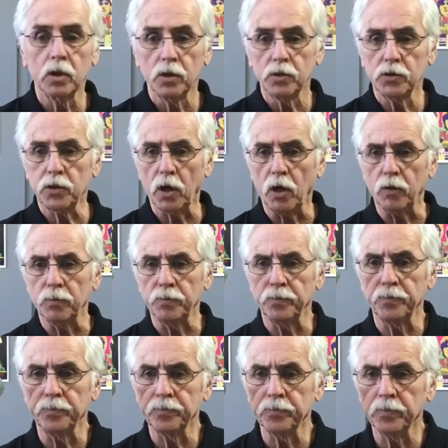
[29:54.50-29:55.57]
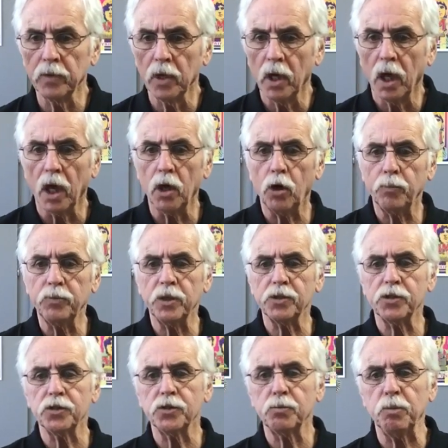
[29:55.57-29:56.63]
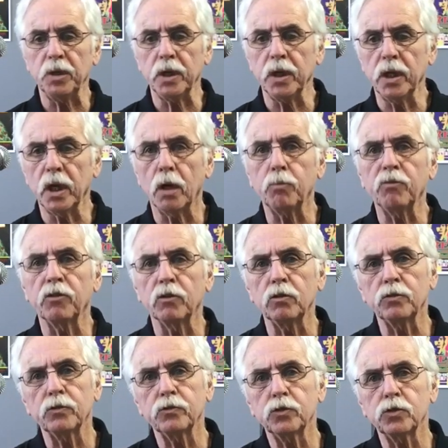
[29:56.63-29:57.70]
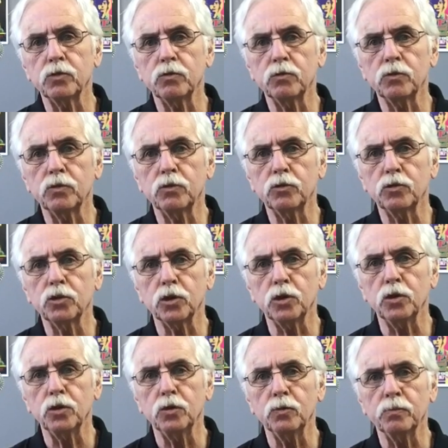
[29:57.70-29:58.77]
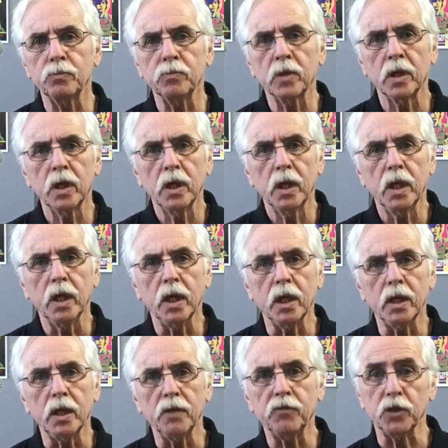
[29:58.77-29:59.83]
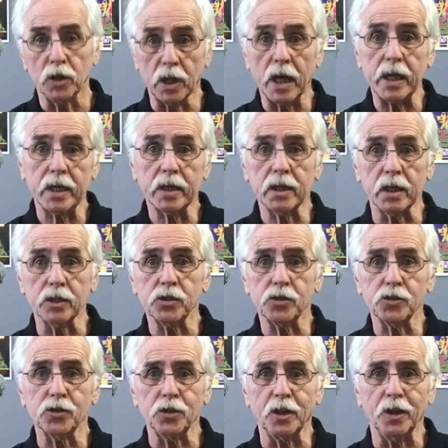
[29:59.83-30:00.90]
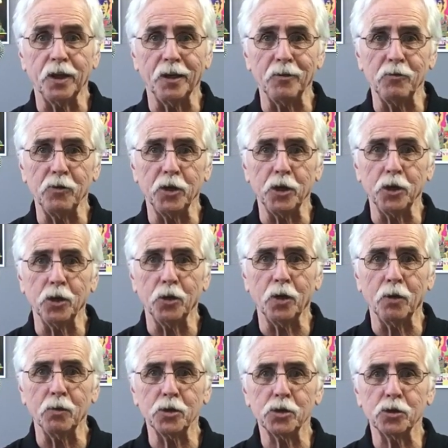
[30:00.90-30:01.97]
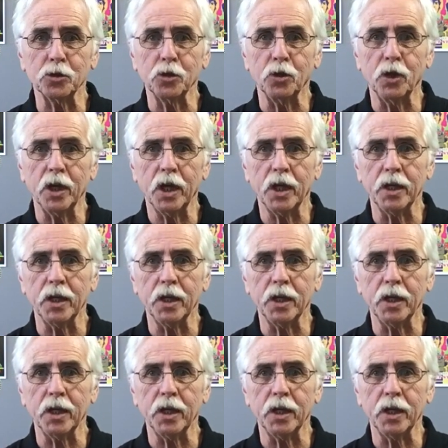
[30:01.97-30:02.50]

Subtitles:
So, I hope this has been helpful to you. And if you like this video, I wish you'd go ahead